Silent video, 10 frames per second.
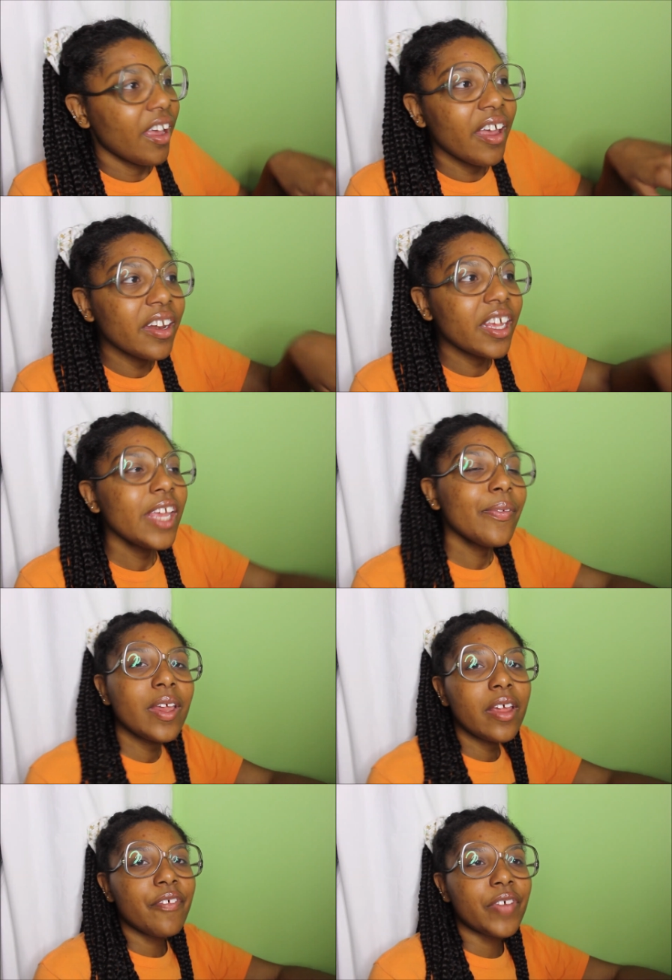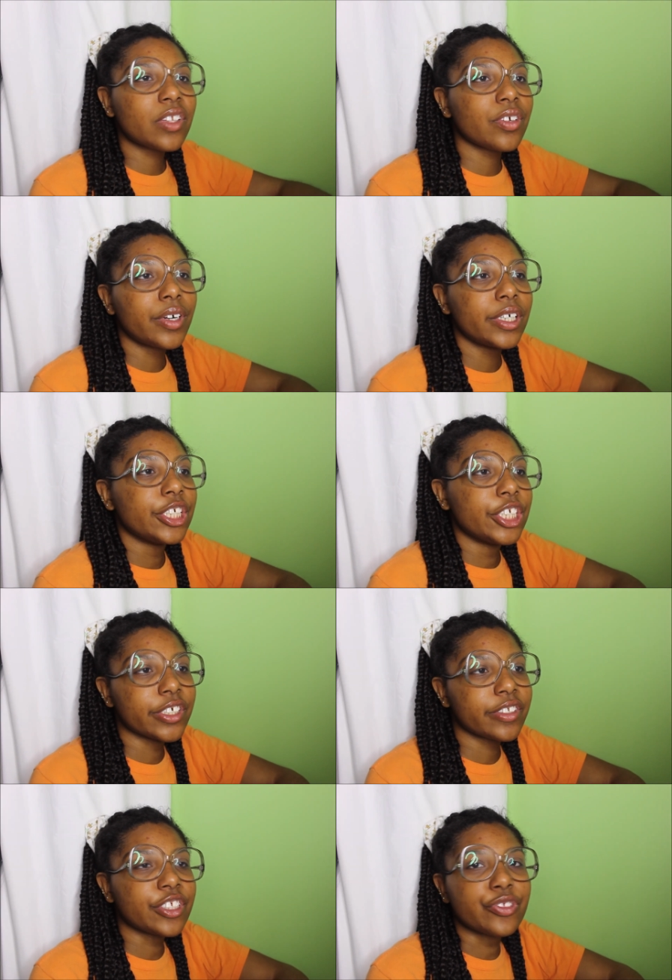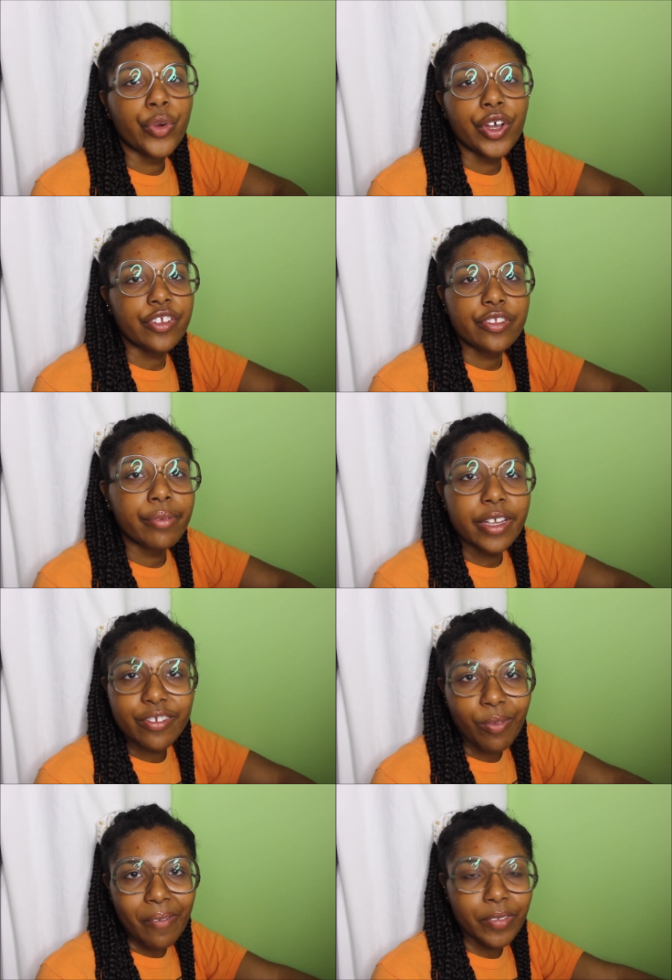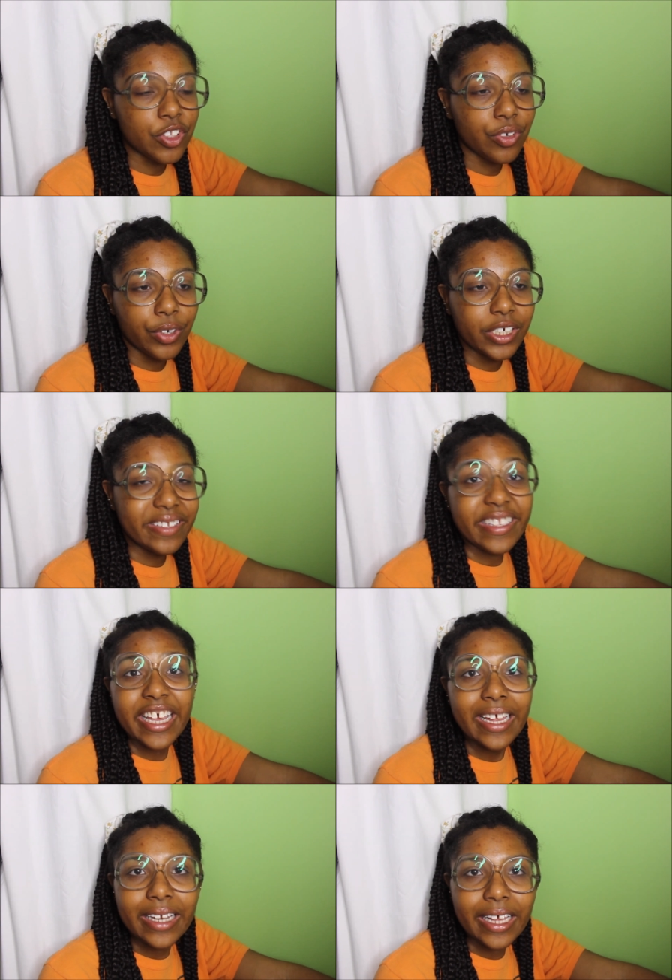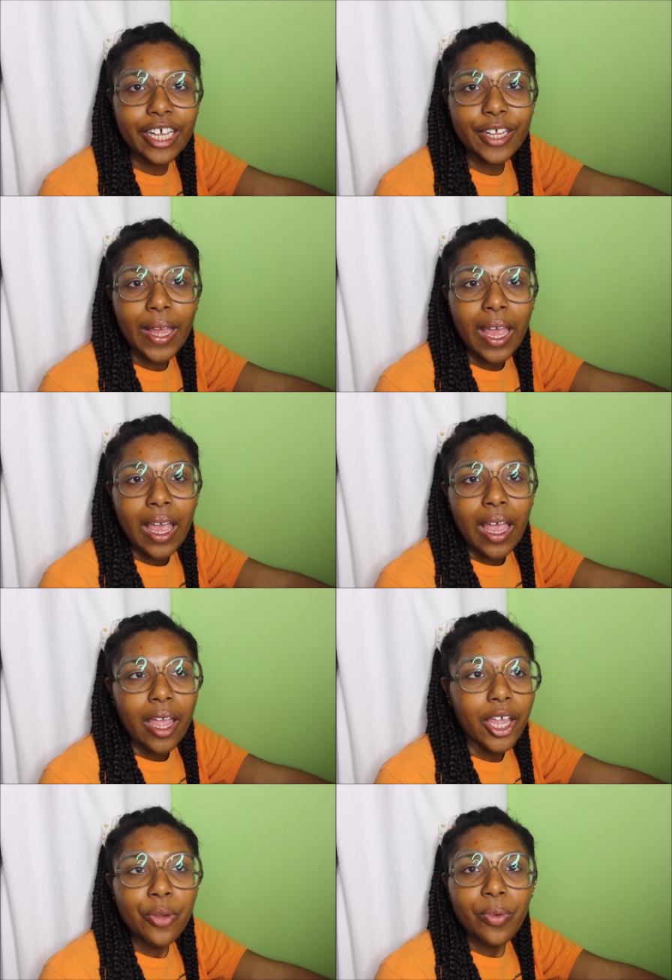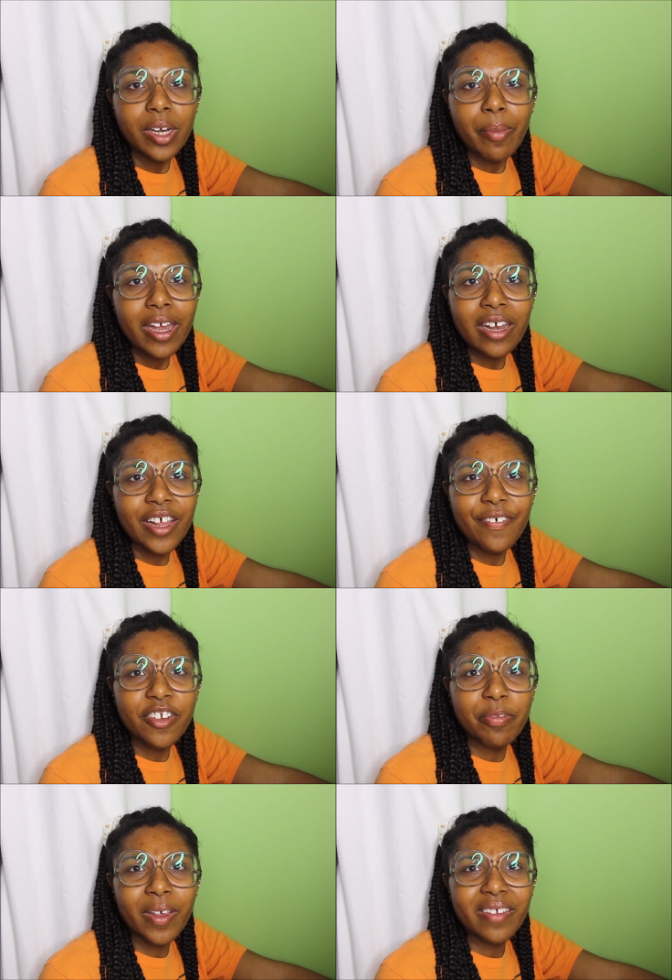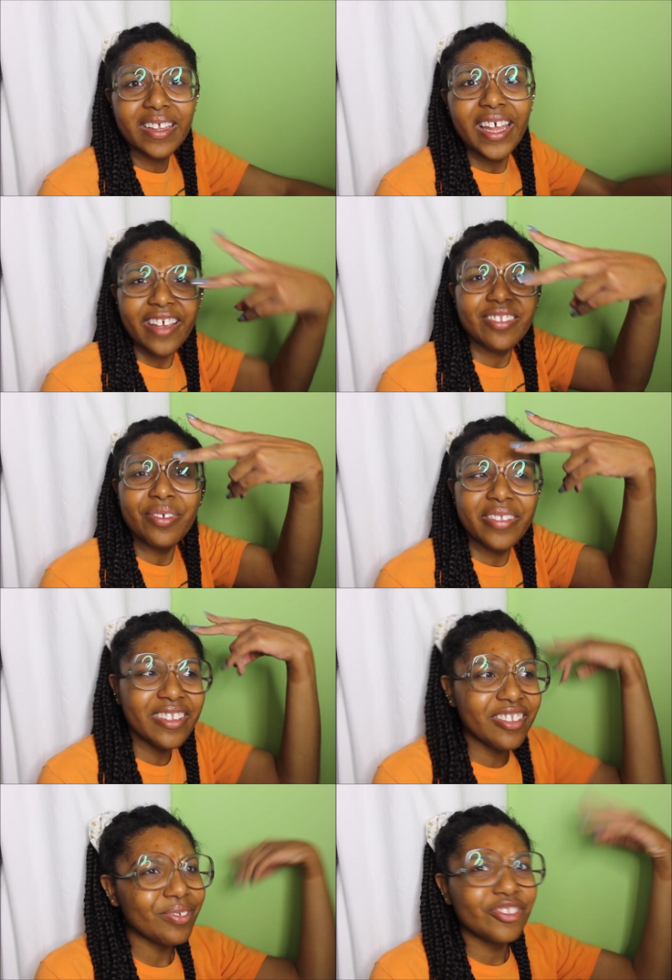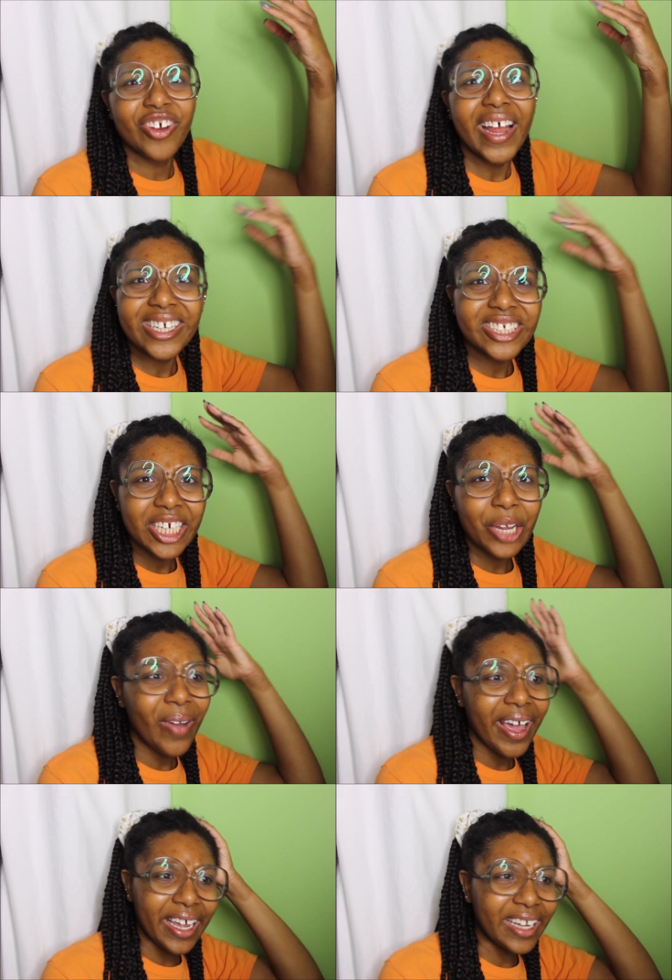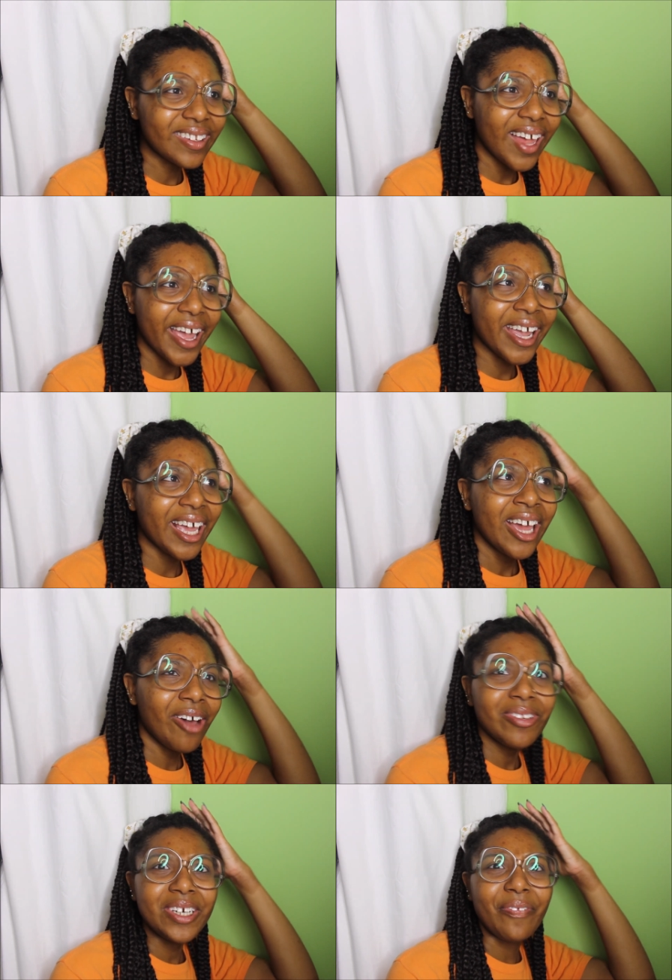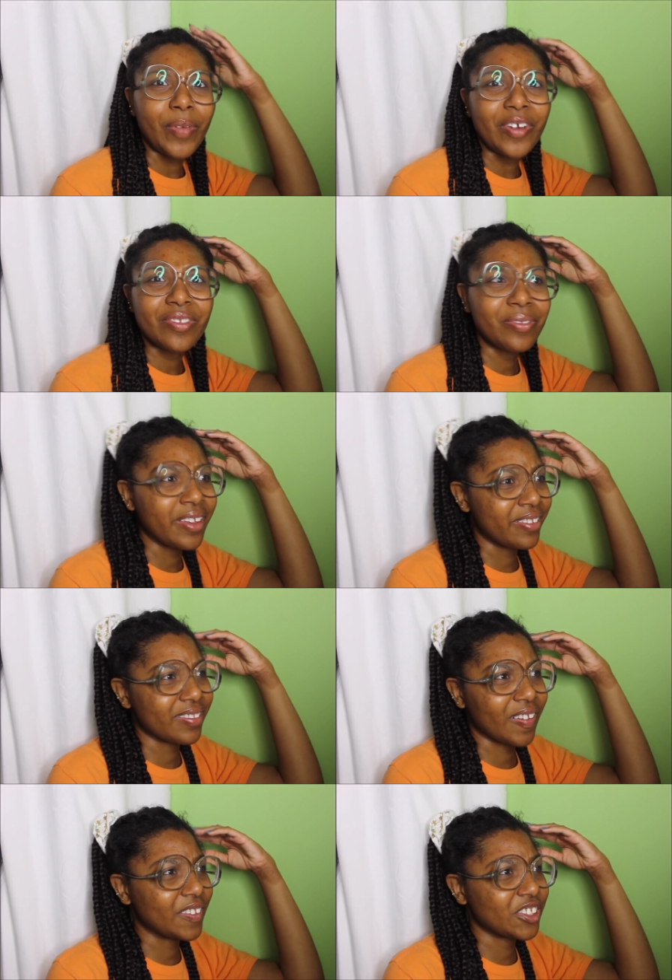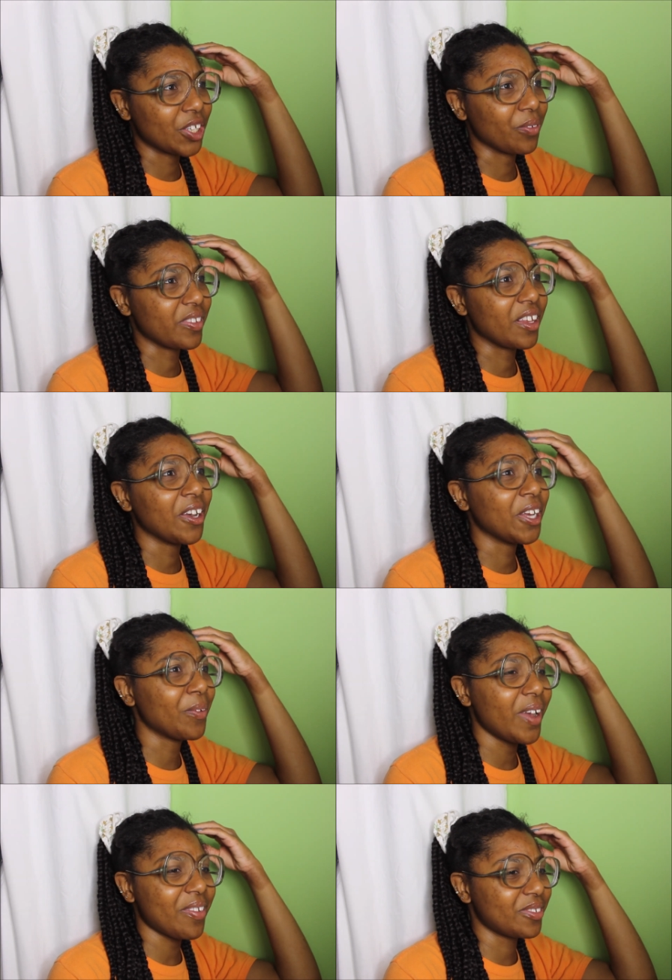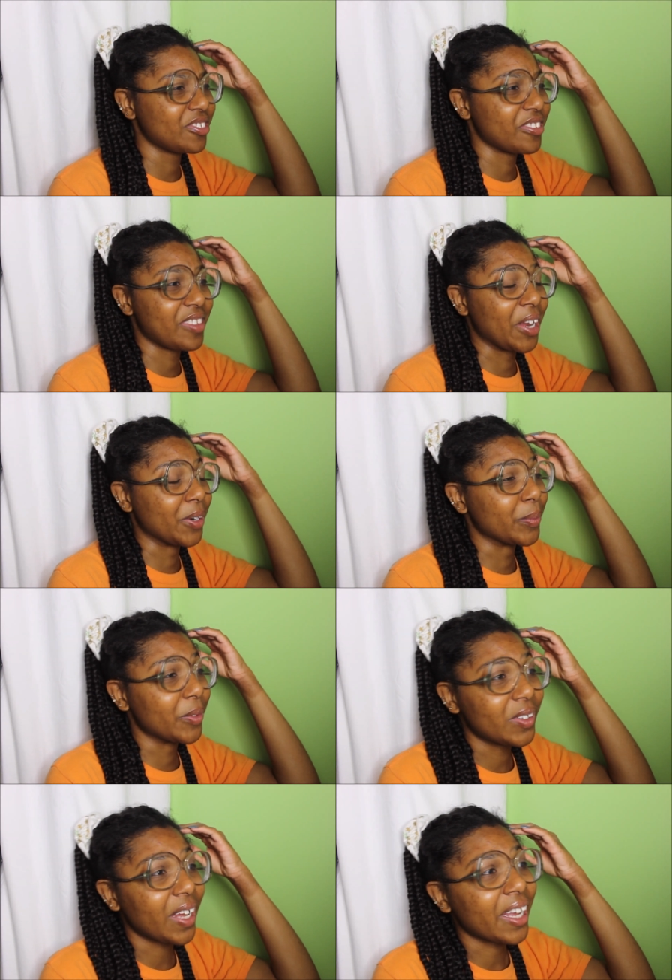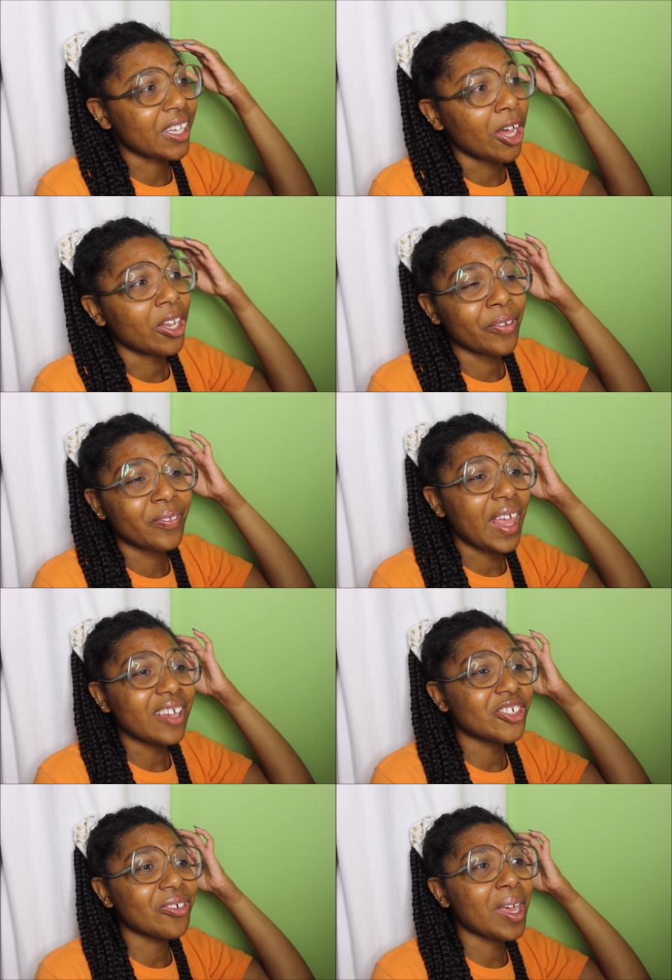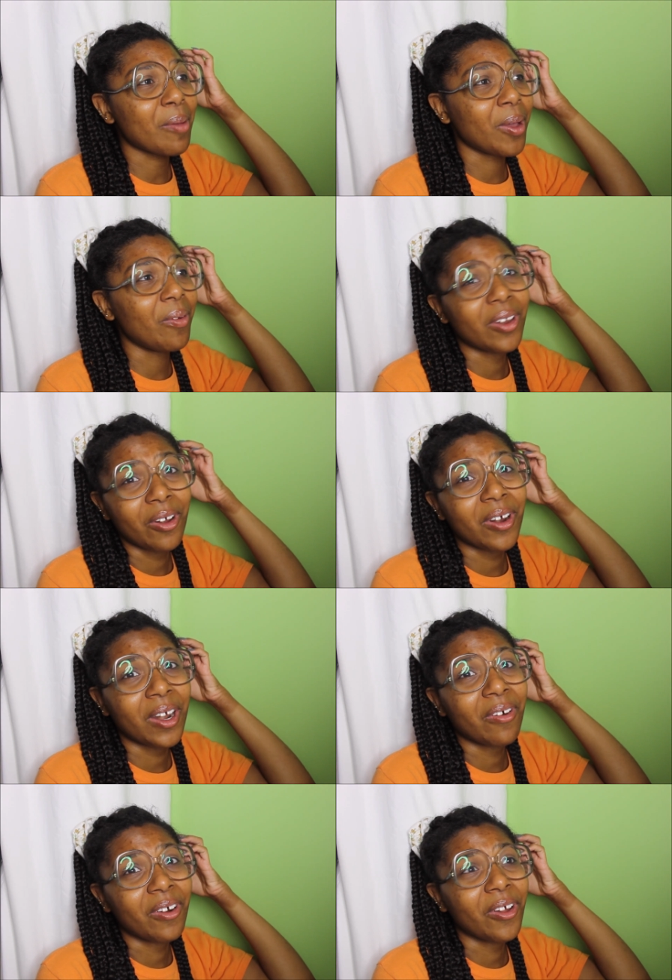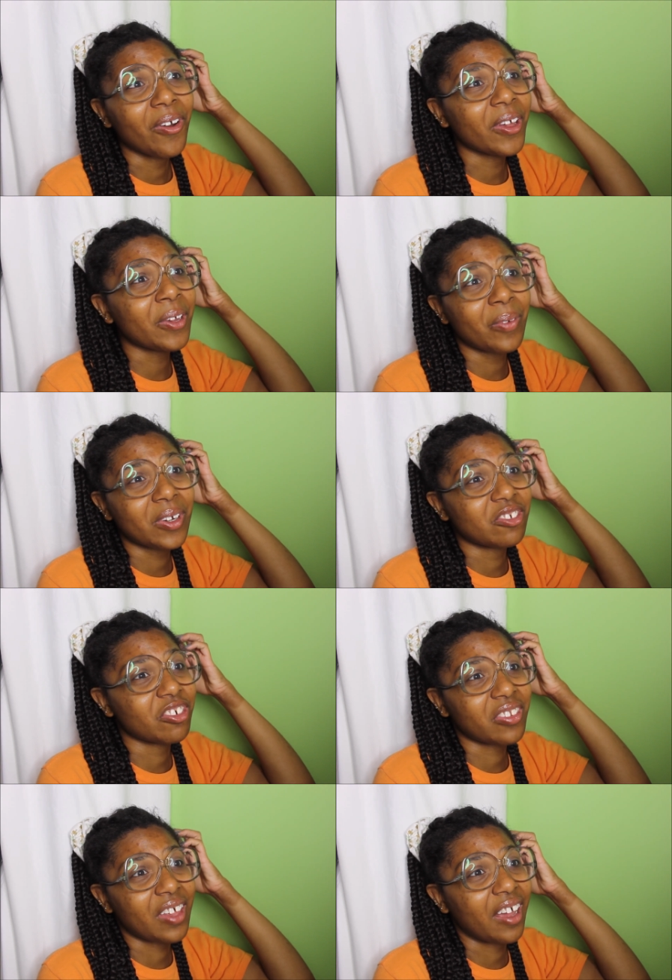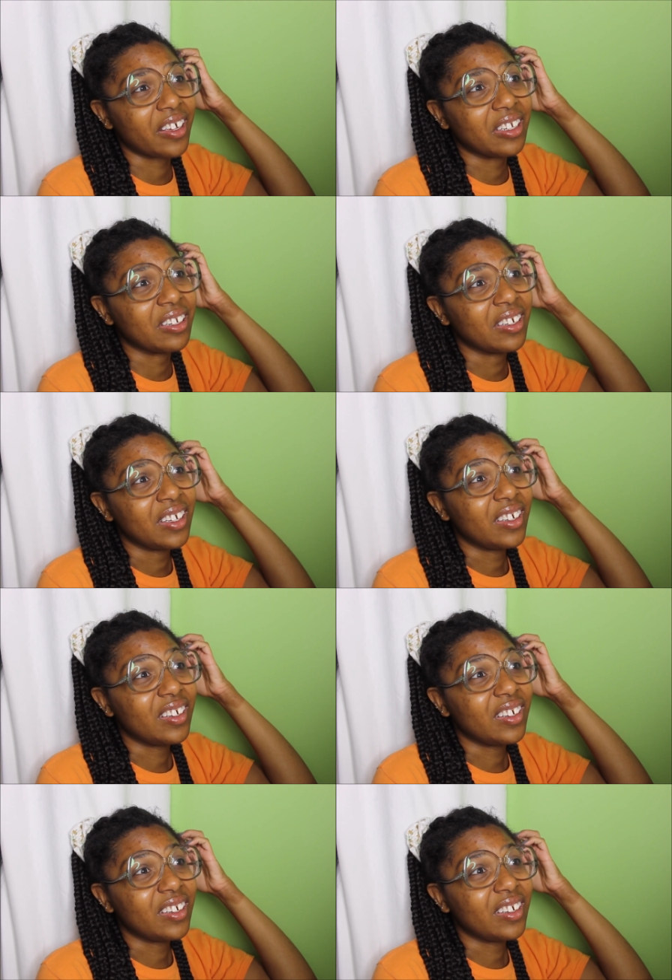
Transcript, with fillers: And even if Victoria Justice was the reason why Victorious ended, it wouldn't have made a difference because the last two seasons were trash anyway. Like, only the first two seasons of the show was good. The rest was just terrible. Like, y'all, if that show kept going on and on and on, it would have just gotten